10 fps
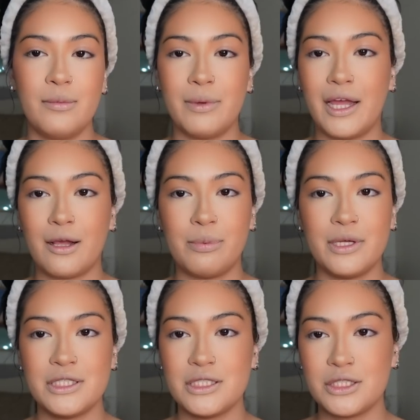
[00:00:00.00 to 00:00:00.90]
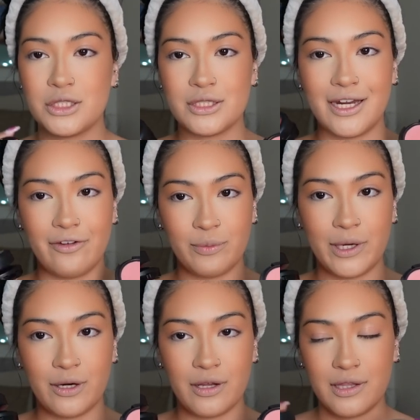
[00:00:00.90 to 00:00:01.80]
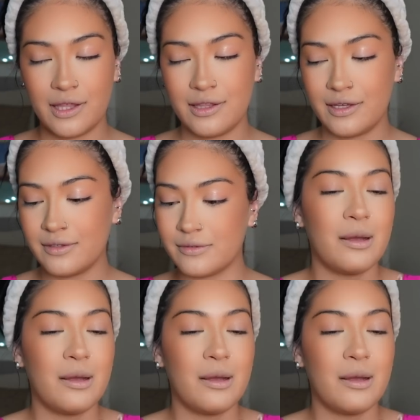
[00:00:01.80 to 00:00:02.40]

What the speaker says: MAC blushes just have my heart lately.